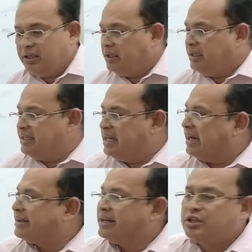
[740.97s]
He
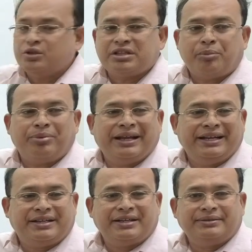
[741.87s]
agreed to supply
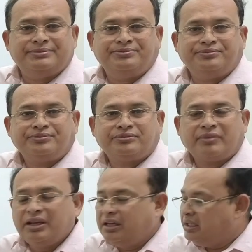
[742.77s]
it.
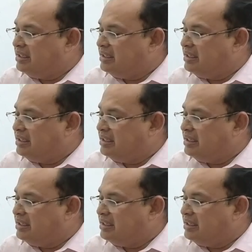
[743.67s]
He